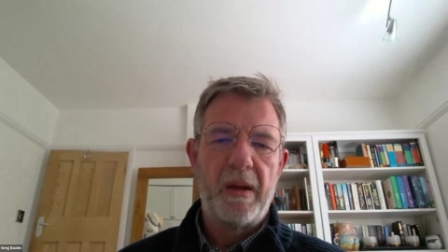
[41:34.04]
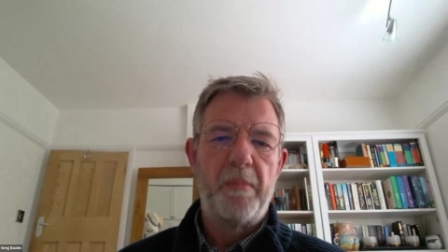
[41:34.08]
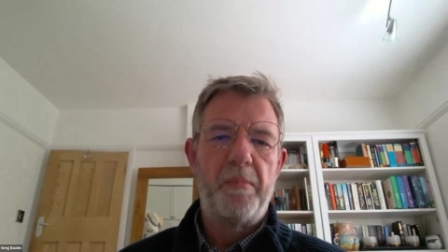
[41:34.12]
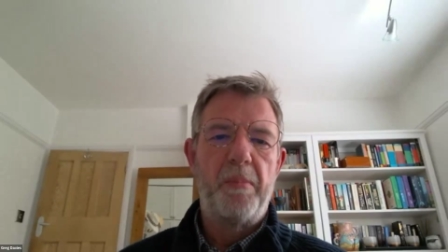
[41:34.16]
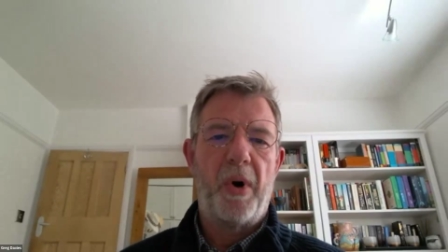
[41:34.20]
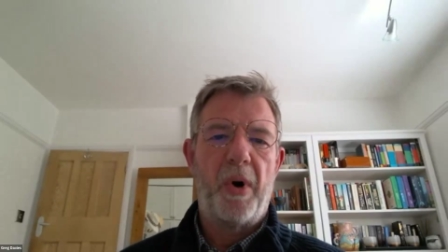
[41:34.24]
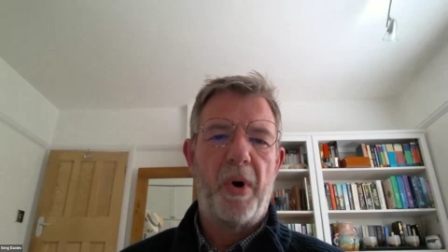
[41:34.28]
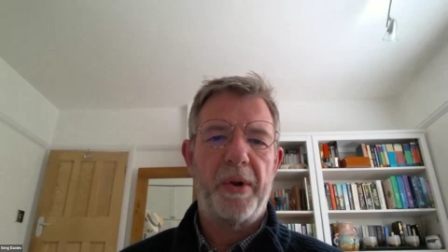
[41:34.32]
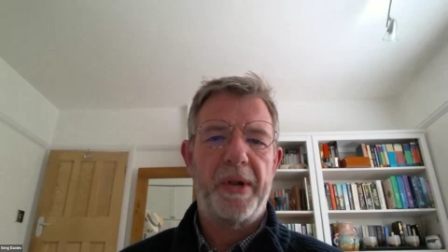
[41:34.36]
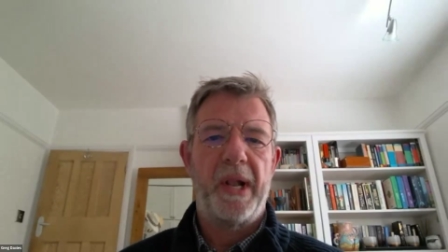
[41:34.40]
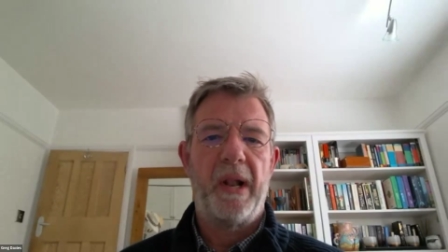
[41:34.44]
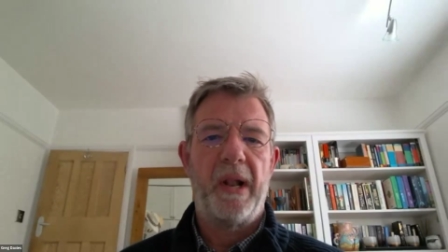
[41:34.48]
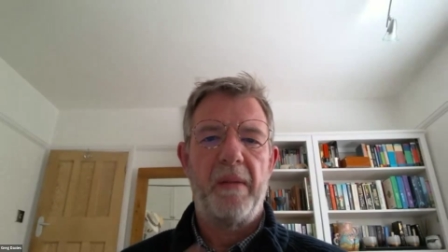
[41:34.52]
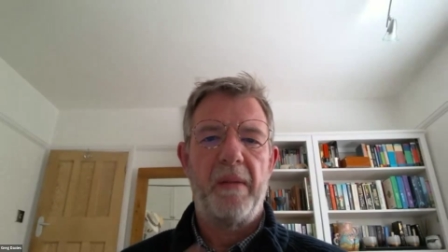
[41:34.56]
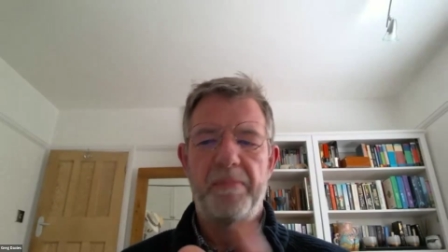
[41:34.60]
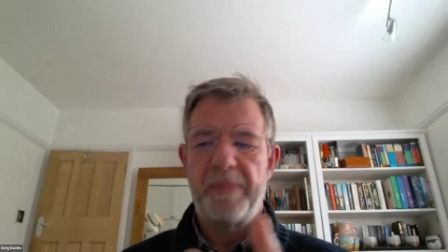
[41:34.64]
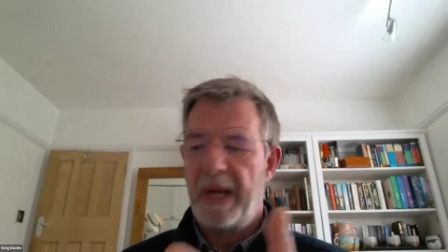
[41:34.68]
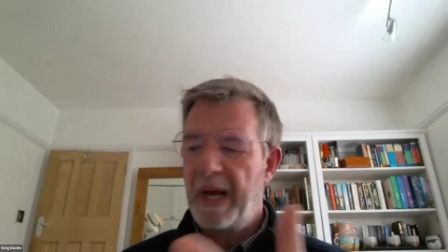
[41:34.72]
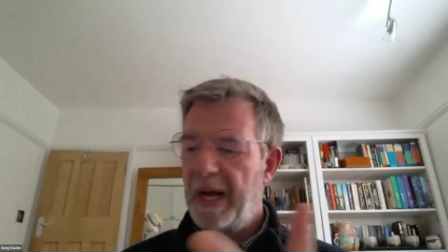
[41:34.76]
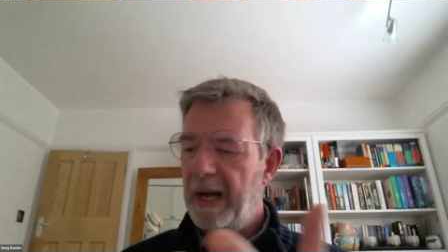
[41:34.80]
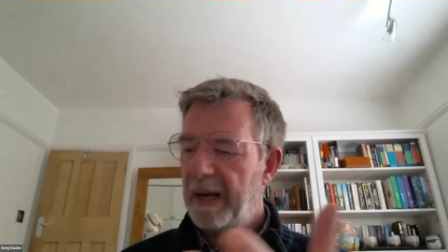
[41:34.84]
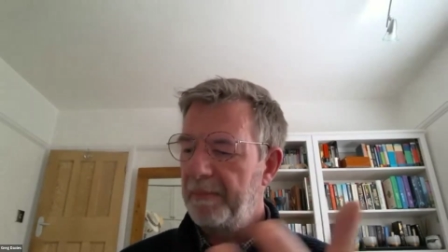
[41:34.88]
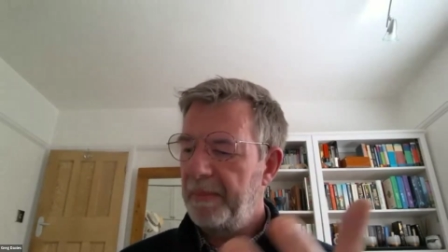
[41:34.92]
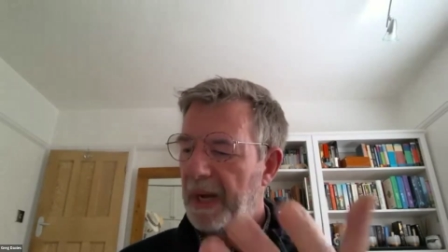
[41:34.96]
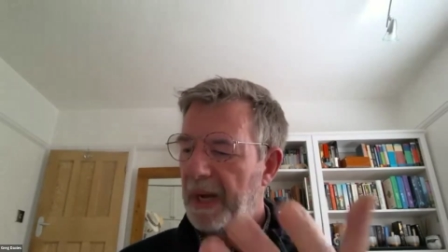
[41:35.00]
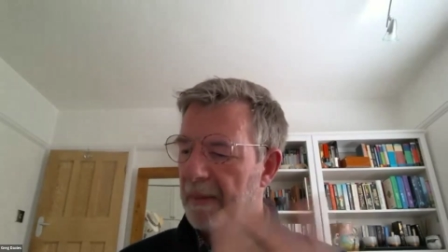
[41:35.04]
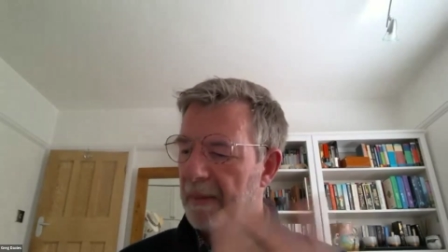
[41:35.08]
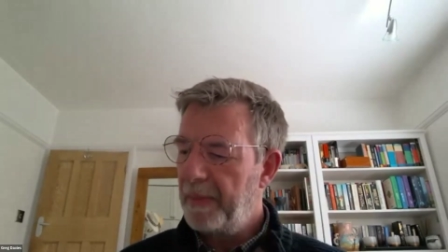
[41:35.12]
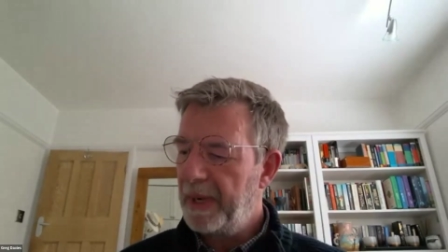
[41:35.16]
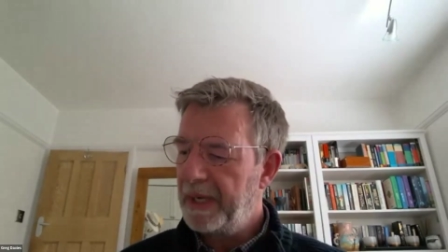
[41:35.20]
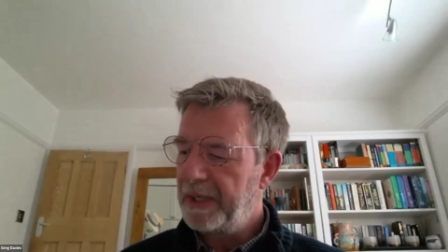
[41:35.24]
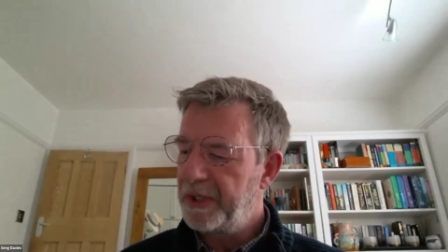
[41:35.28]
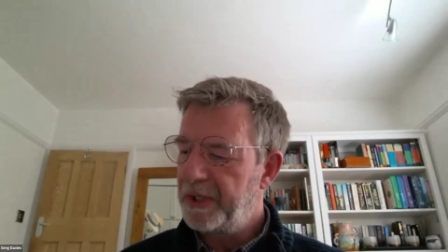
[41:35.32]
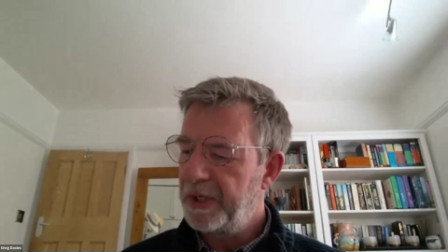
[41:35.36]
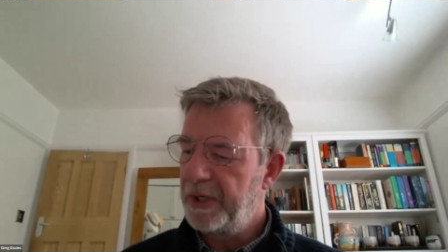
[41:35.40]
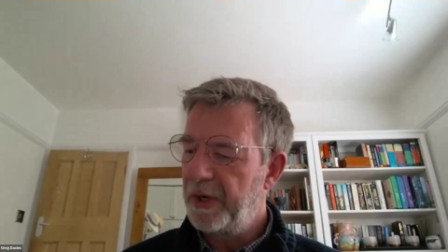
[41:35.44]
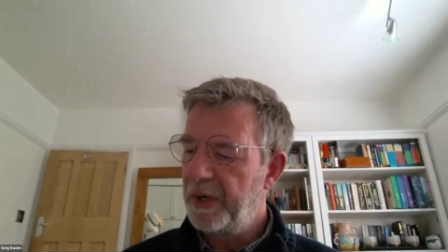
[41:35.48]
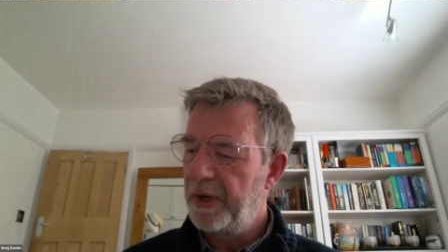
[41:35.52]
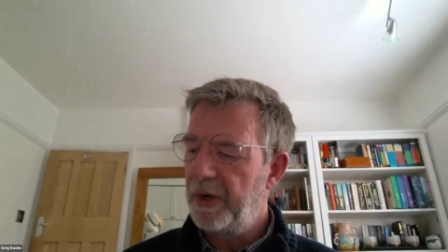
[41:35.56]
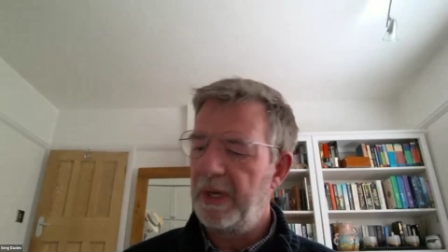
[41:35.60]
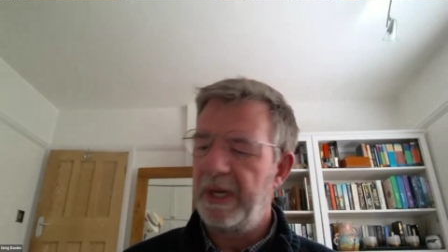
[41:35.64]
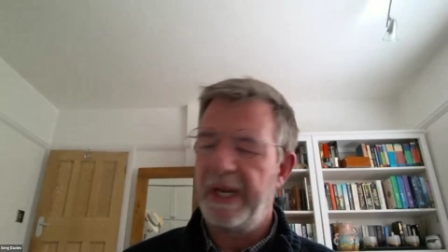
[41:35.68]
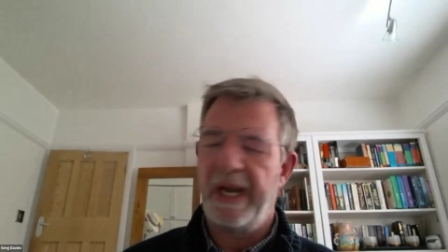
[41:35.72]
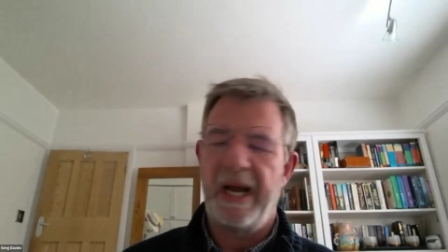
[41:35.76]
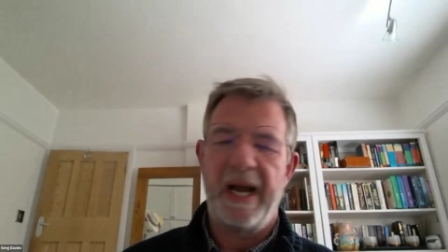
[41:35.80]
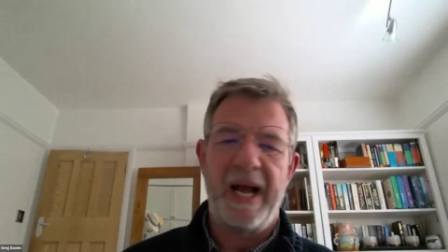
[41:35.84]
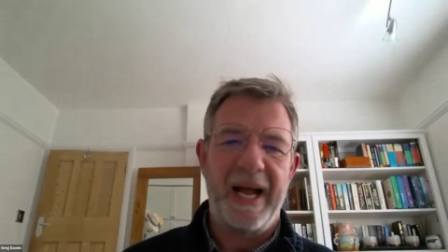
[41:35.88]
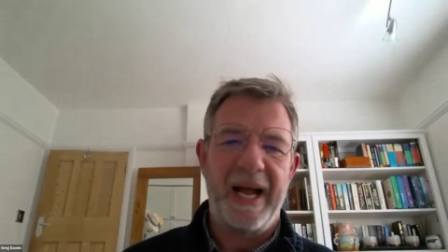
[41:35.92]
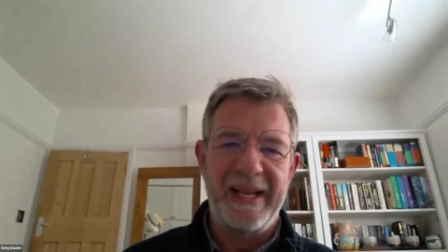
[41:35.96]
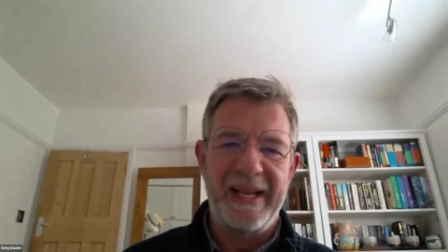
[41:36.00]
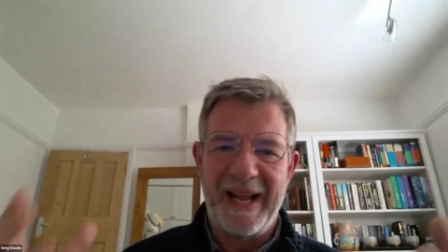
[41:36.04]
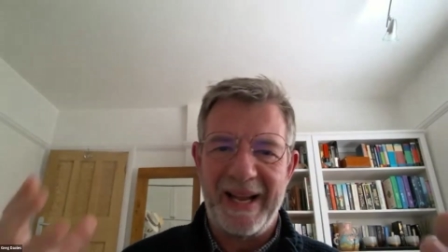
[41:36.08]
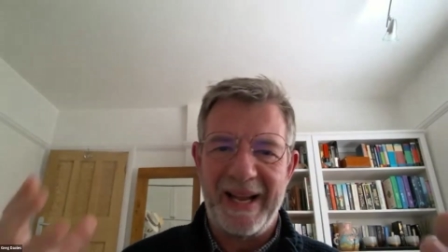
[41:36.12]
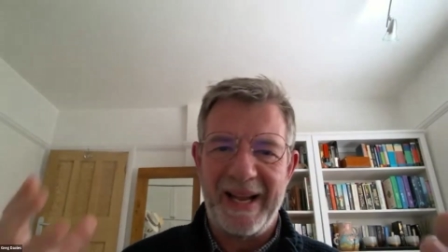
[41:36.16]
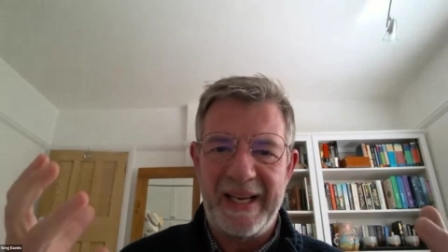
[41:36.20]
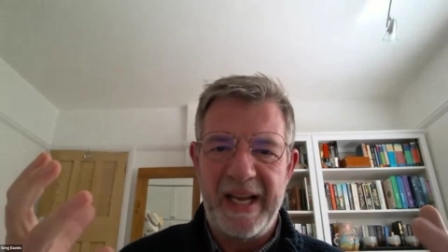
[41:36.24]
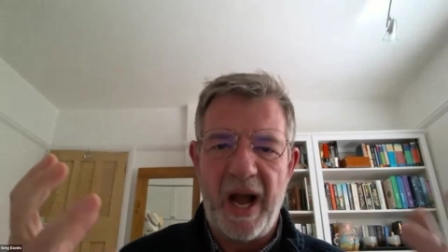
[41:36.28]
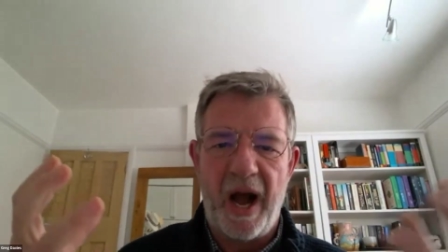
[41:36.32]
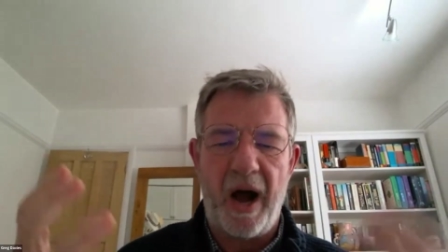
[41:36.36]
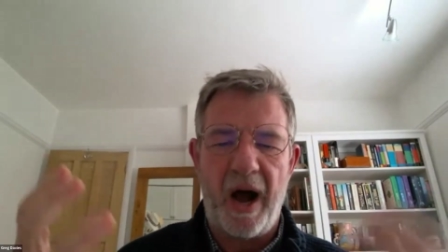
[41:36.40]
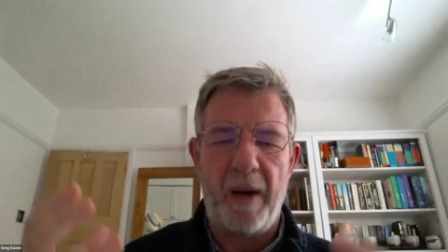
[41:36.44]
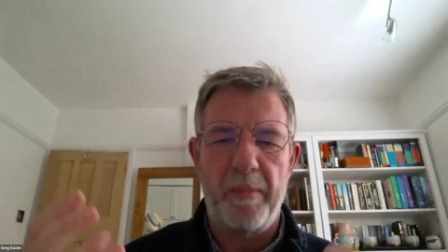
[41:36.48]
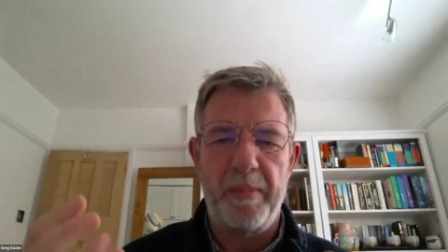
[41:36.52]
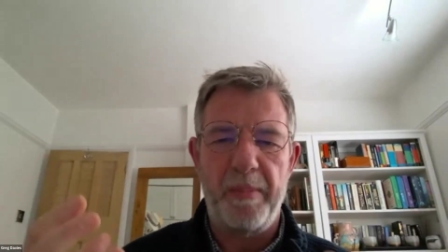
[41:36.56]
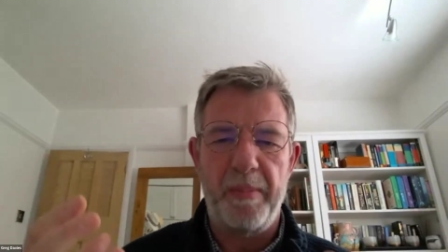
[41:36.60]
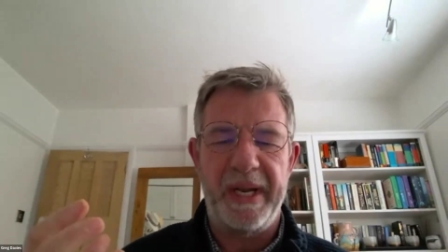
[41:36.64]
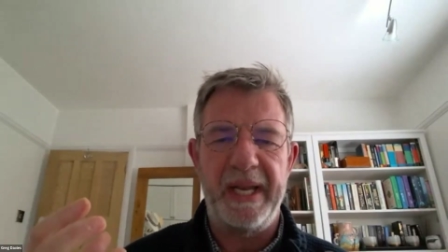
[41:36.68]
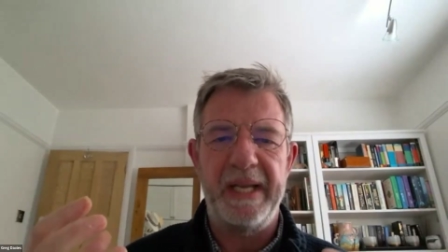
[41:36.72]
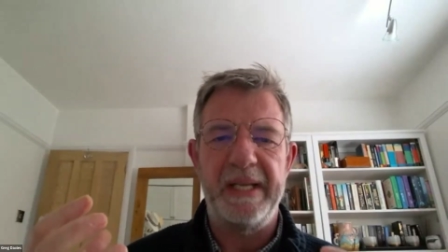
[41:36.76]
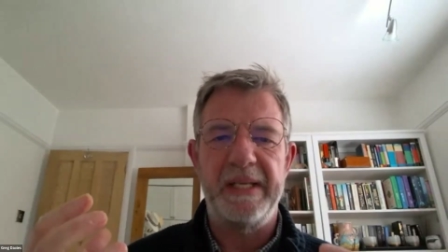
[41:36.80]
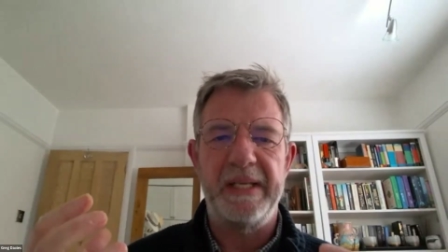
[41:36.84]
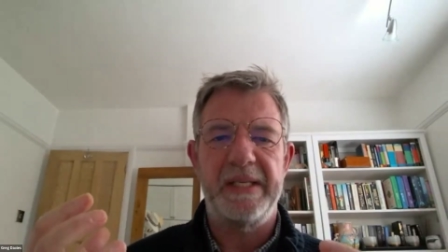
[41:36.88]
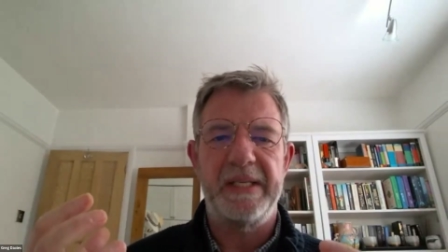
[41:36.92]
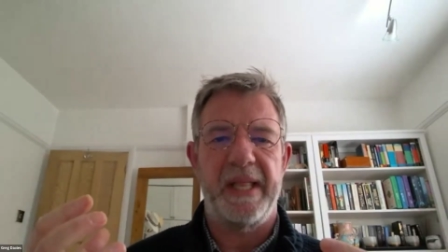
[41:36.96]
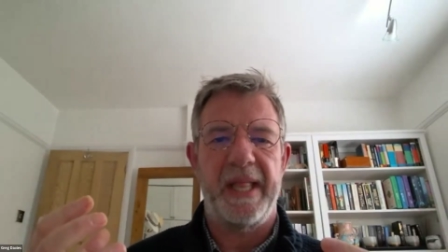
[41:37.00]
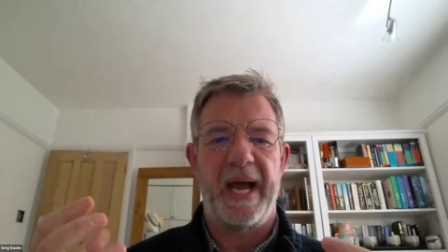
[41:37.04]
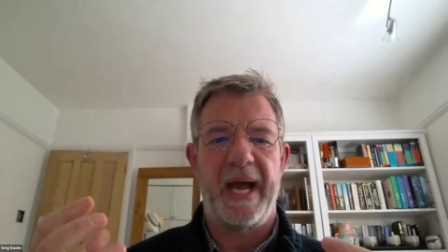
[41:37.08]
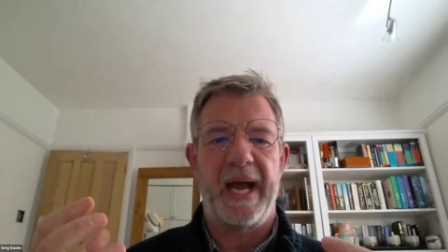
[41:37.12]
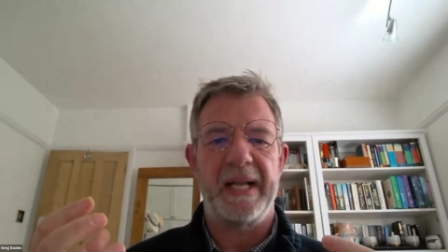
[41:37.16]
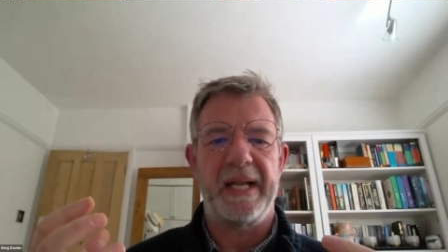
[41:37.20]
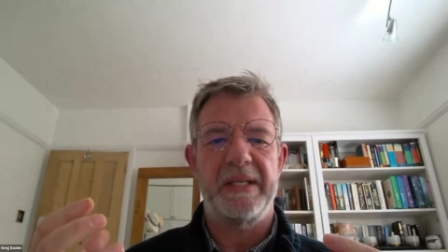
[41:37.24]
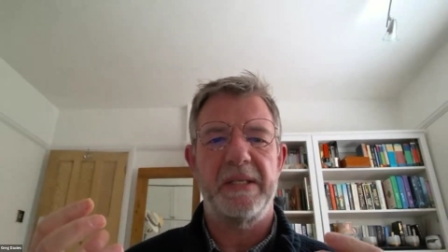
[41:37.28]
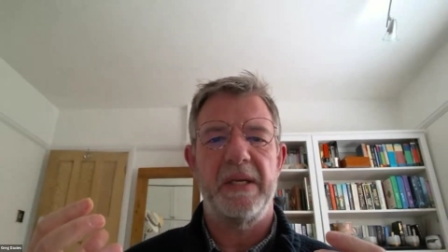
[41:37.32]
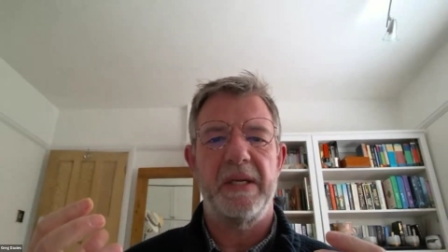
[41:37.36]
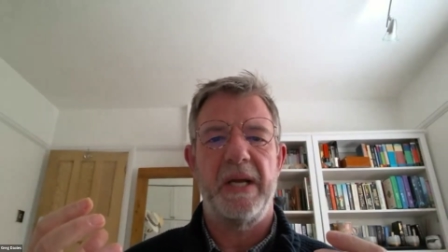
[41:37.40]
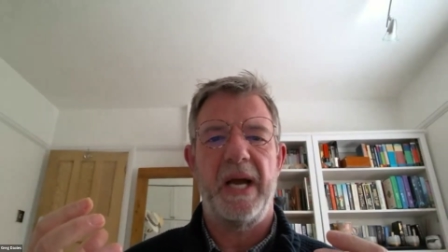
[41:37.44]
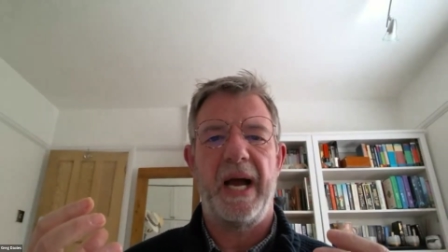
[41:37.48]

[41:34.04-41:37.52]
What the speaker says: model that I mentioned earlier, and carbon into that,